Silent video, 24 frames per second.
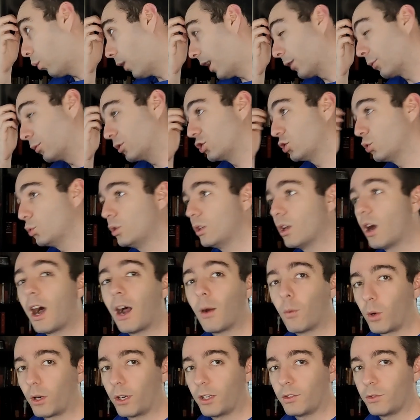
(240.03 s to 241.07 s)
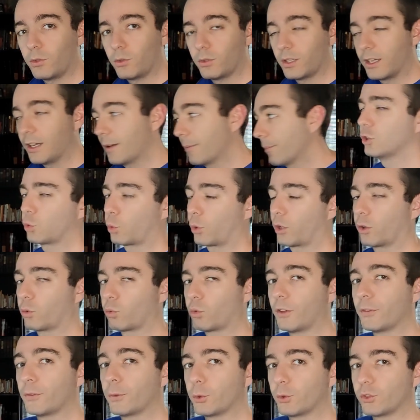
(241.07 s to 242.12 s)
why would you not want to do that? So we're going
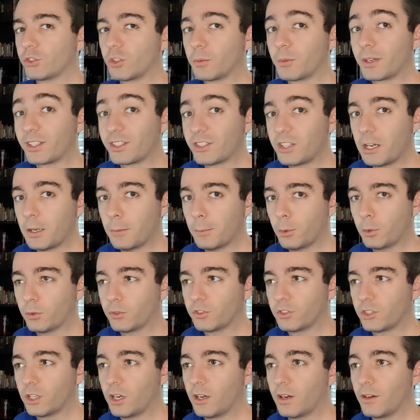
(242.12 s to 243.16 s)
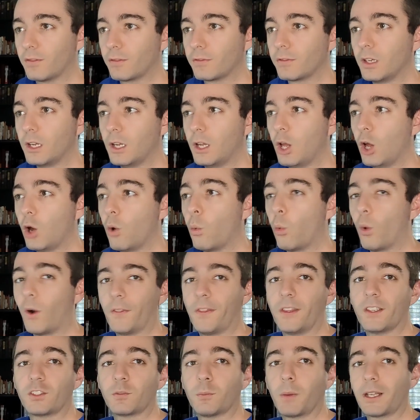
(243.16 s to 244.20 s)
to run through some examples of
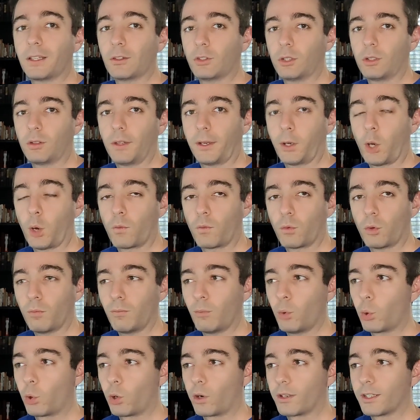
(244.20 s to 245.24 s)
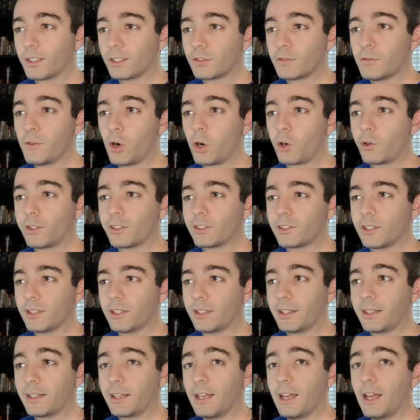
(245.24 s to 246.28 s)
what this might look like over the board as far as
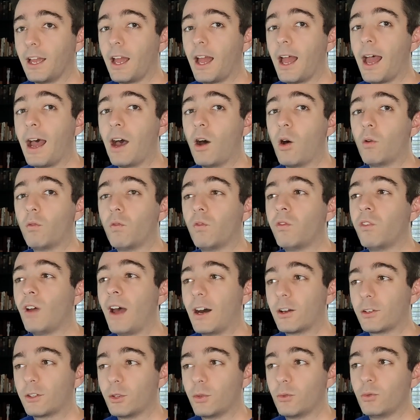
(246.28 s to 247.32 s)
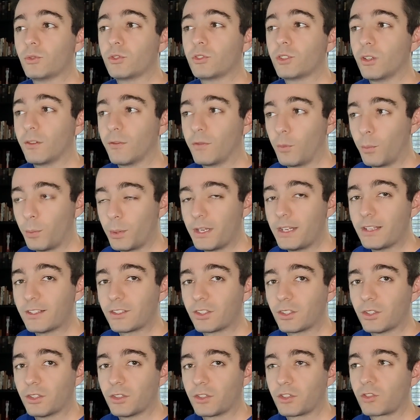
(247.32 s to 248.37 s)
like how values of the
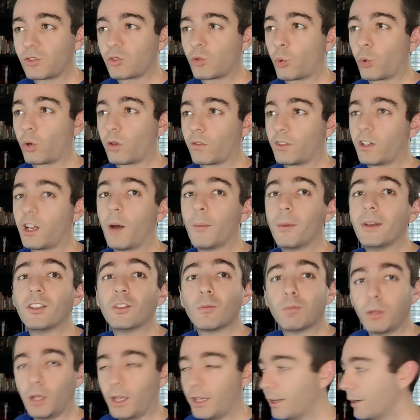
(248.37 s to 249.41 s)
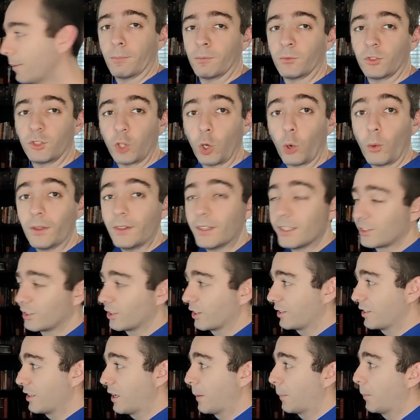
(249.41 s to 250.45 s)
pieces sort of come into play. So in this
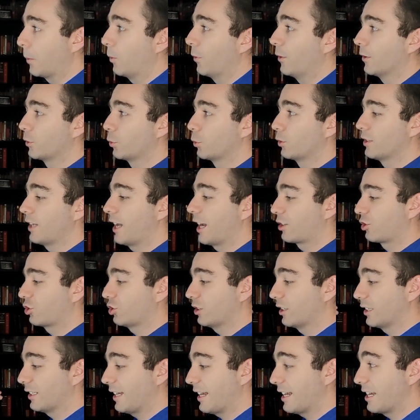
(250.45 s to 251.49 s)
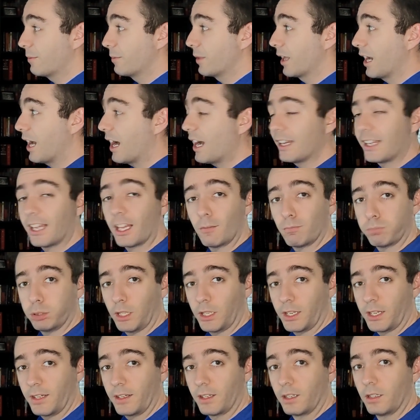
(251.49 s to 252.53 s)
example, this was actually a game that I had
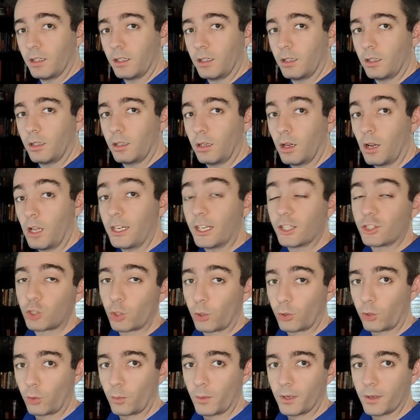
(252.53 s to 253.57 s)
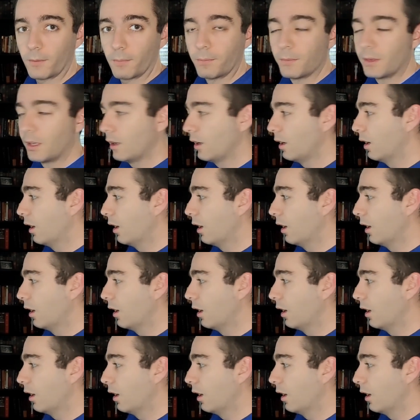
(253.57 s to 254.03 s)
played in a tournament